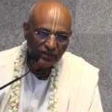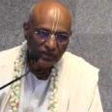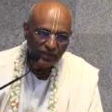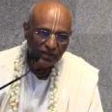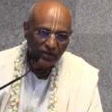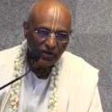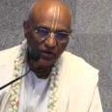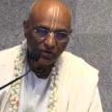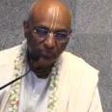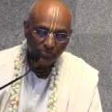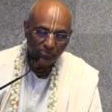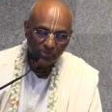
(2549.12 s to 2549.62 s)

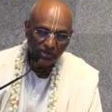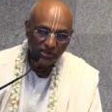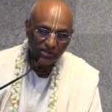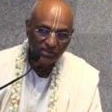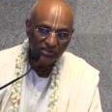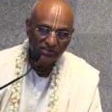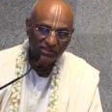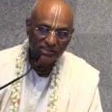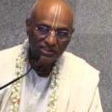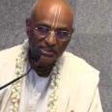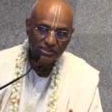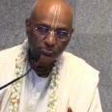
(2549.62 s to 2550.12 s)
Because
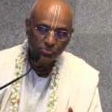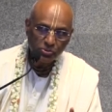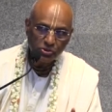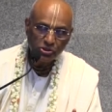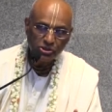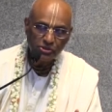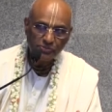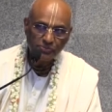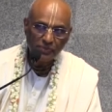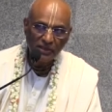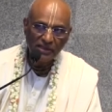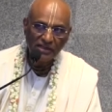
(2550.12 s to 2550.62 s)
Prakriti is
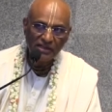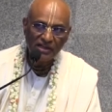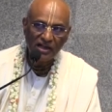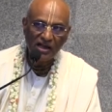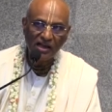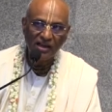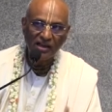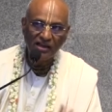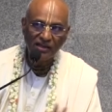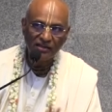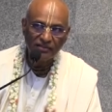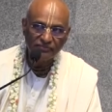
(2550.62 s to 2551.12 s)
pushed by
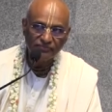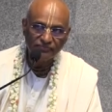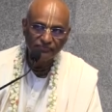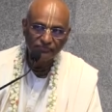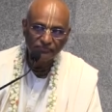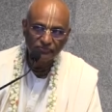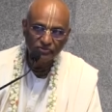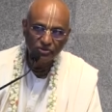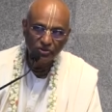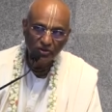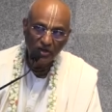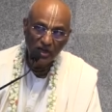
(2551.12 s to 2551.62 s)
kala.
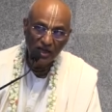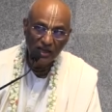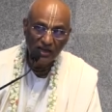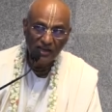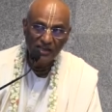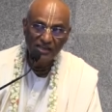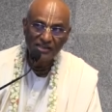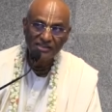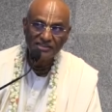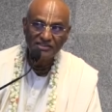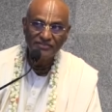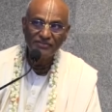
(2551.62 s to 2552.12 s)
So
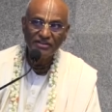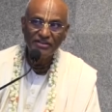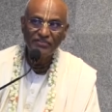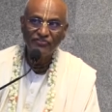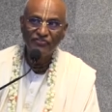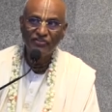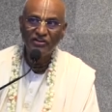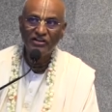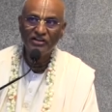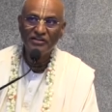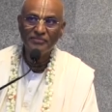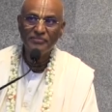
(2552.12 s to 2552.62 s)
kala is a very
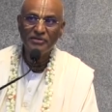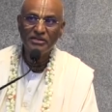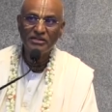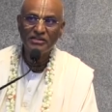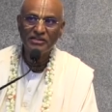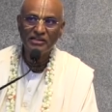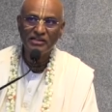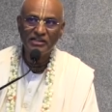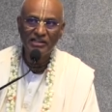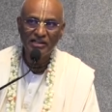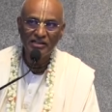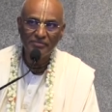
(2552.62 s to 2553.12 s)

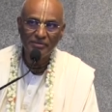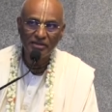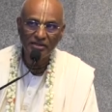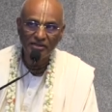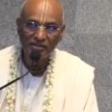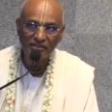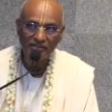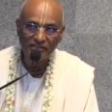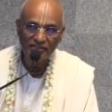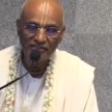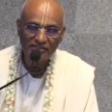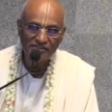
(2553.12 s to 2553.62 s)
fundamental
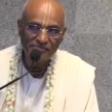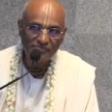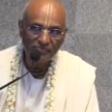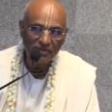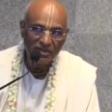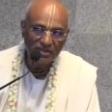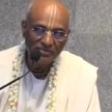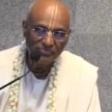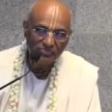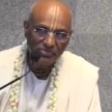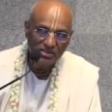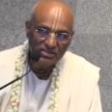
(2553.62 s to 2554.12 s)
element. It's a
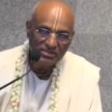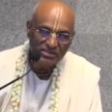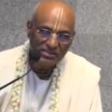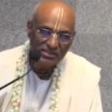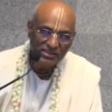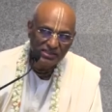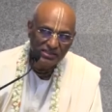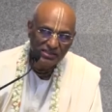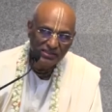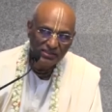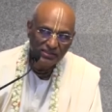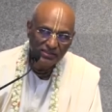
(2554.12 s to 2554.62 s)

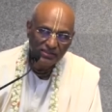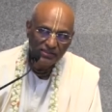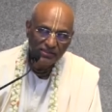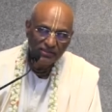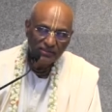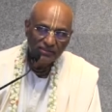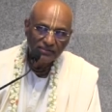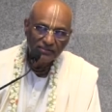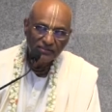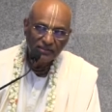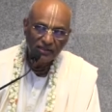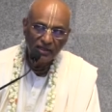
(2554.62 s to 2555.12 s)
basic
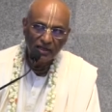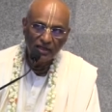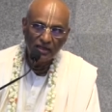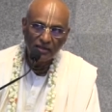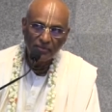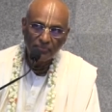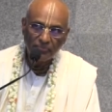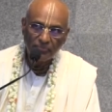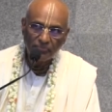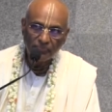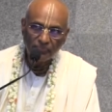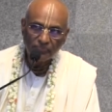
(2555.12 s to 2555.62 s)

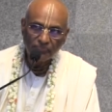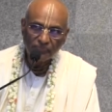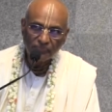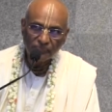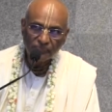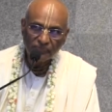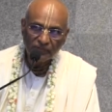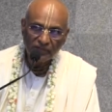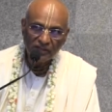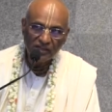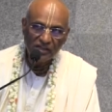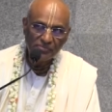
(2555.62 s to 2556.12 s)
um,
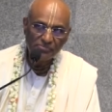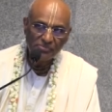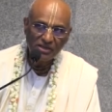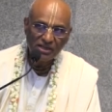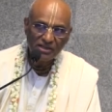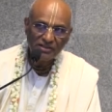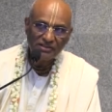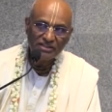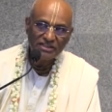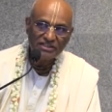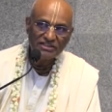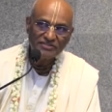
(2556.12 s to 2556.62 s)

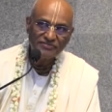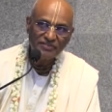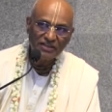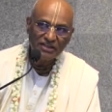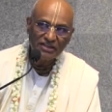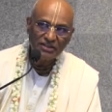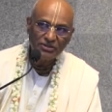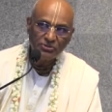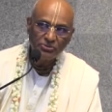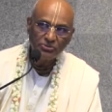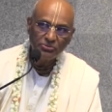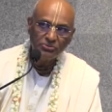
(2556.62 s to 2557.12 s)
karma is
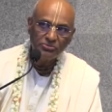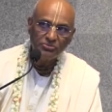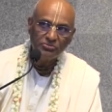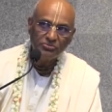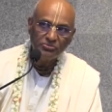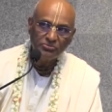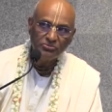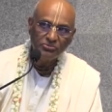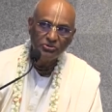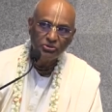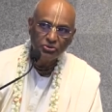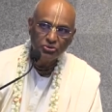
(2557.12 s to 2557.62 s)
when you
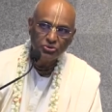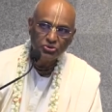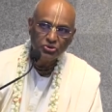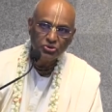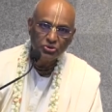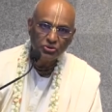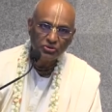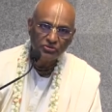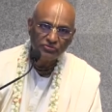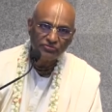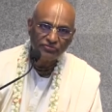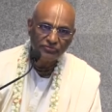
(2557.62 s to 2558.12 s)
use
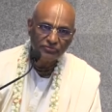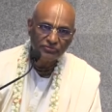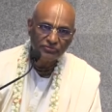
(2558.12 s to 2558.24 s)
your